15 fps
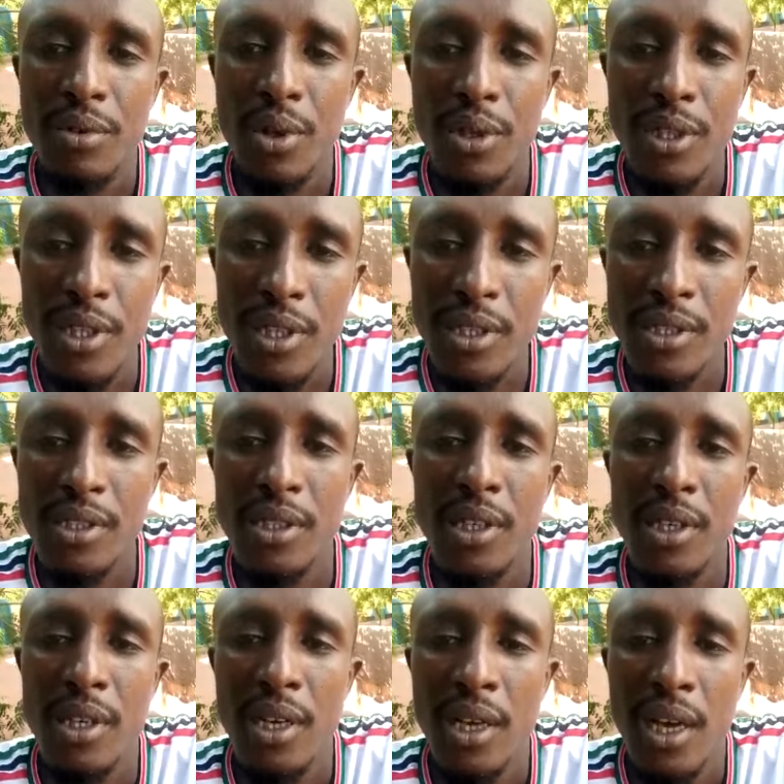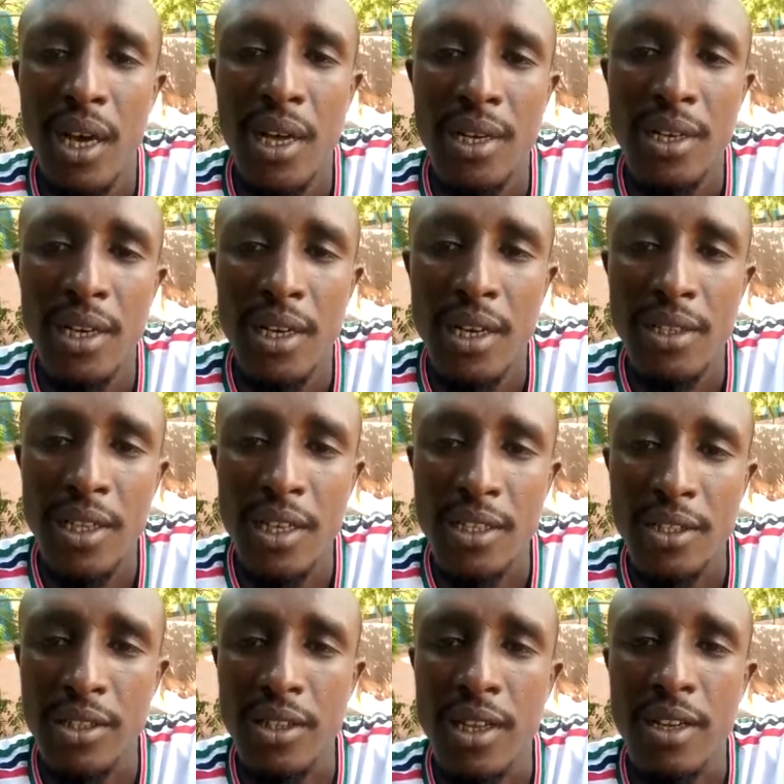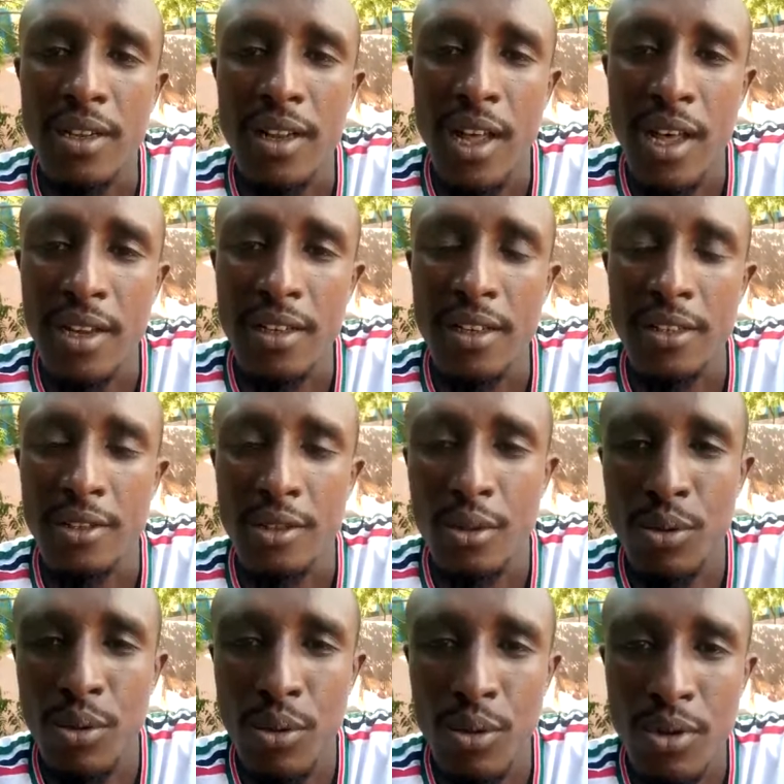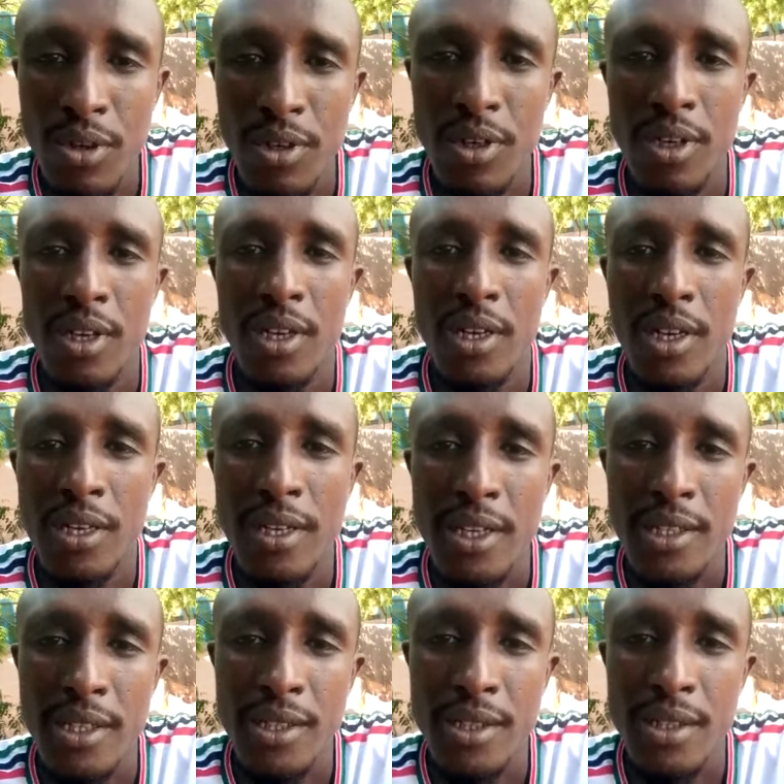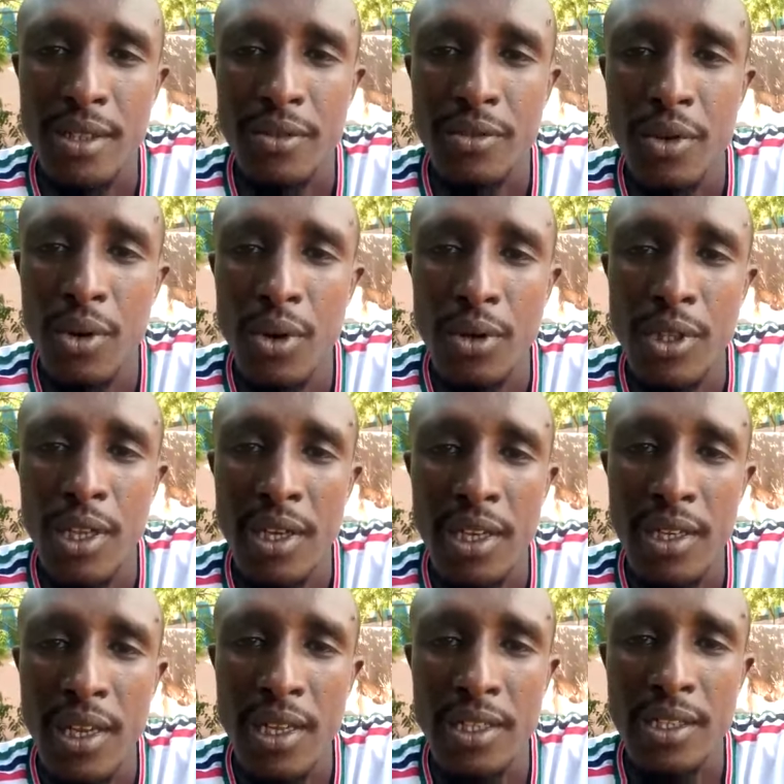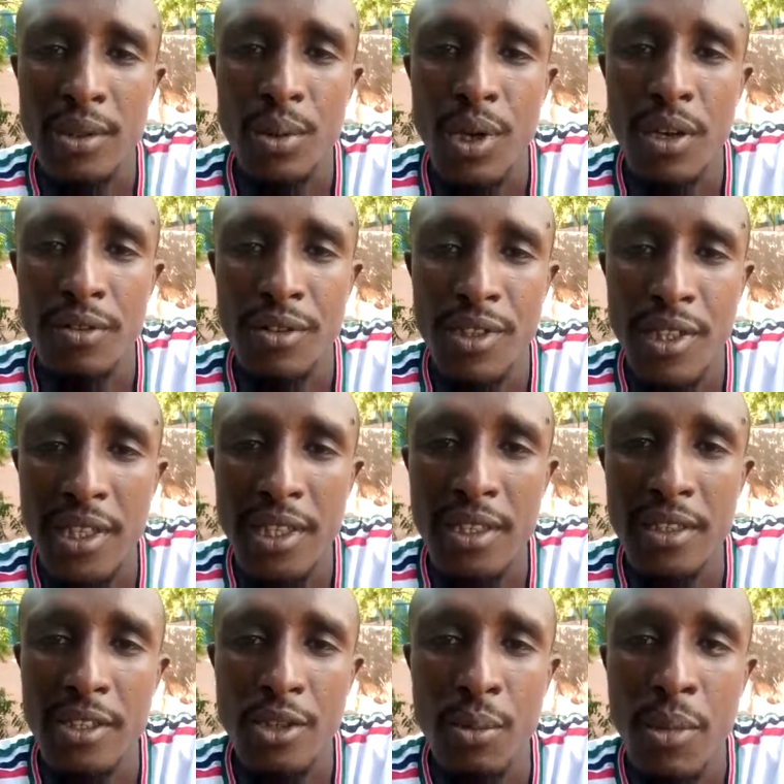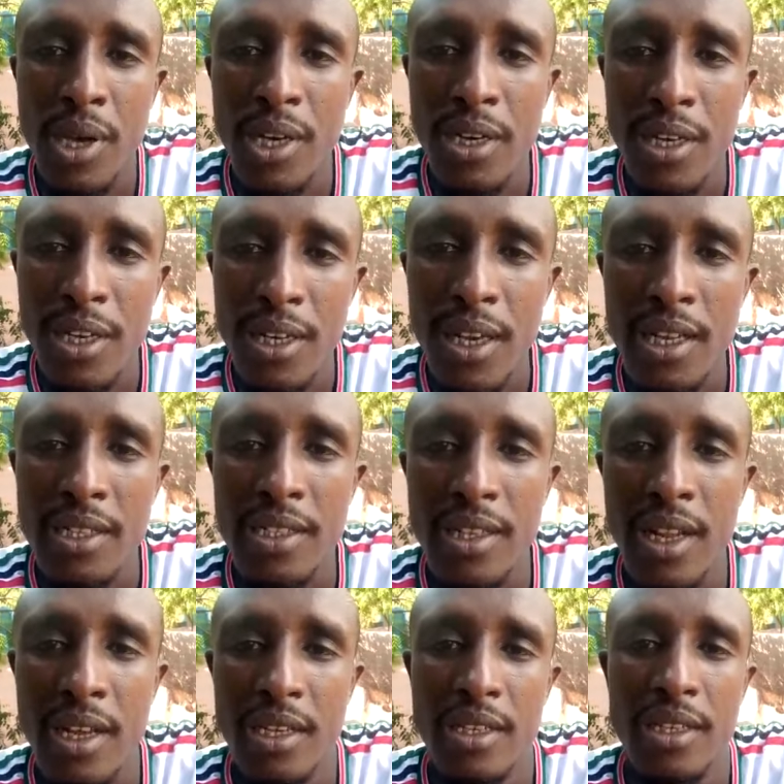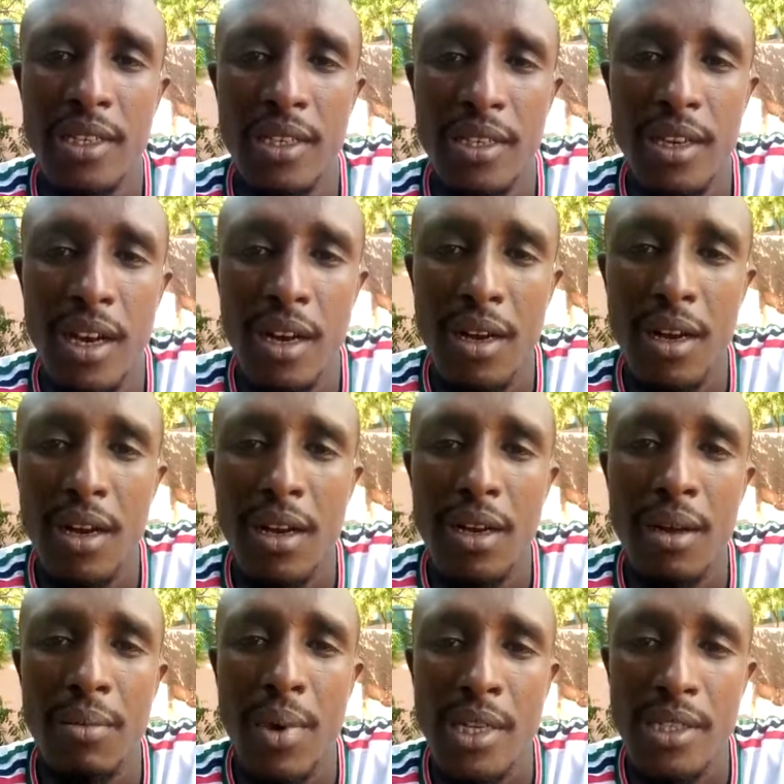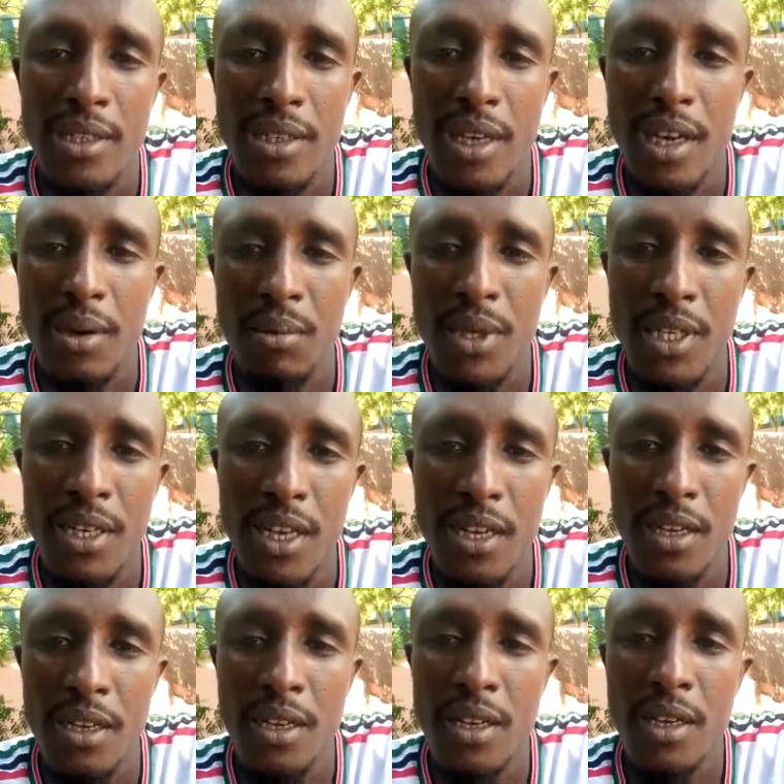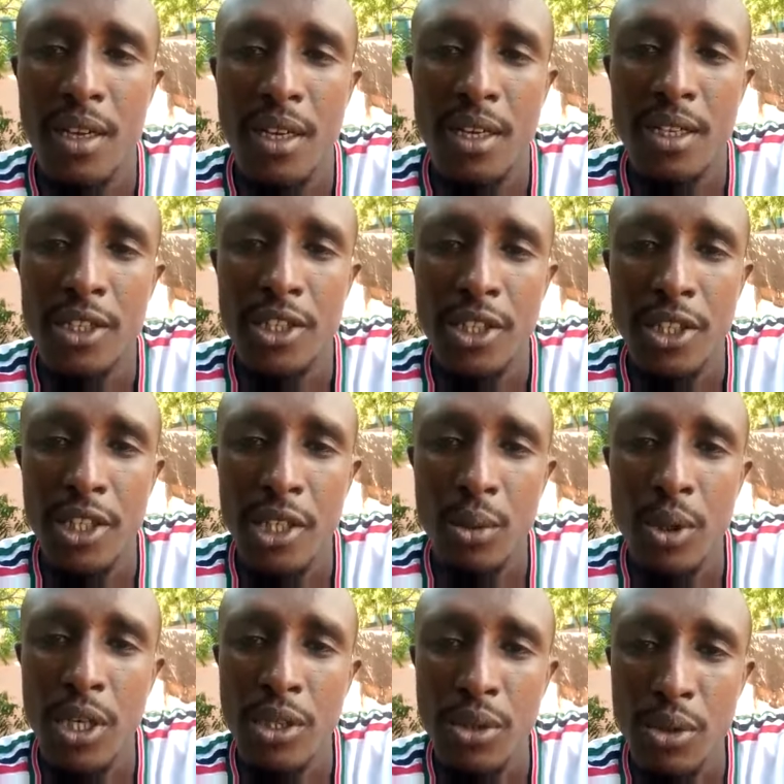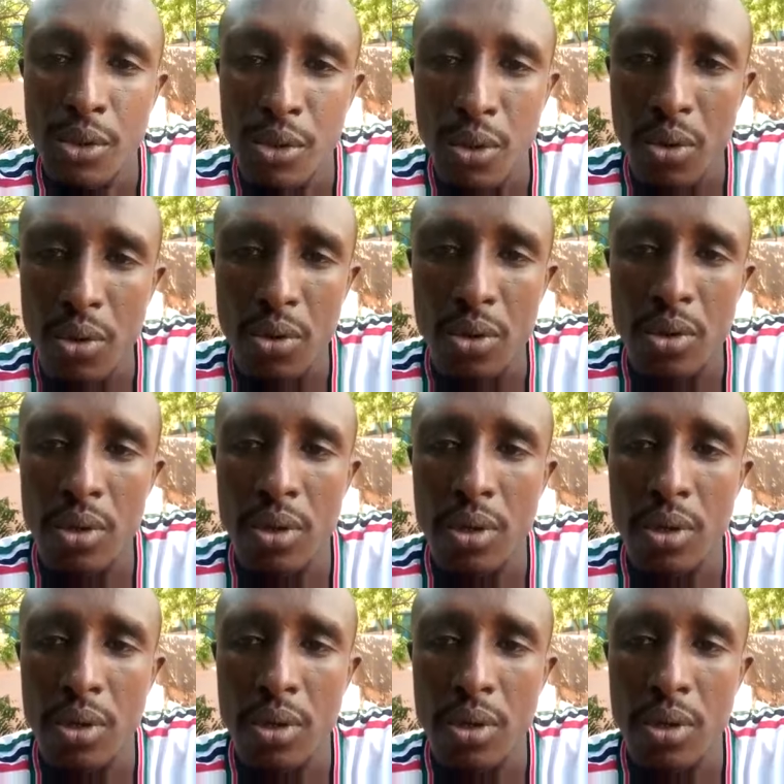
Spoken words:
for this, and let us learn in school. Let us follow the leaders we have seen, the Somali leaders like Ambassador Amina. She went to school,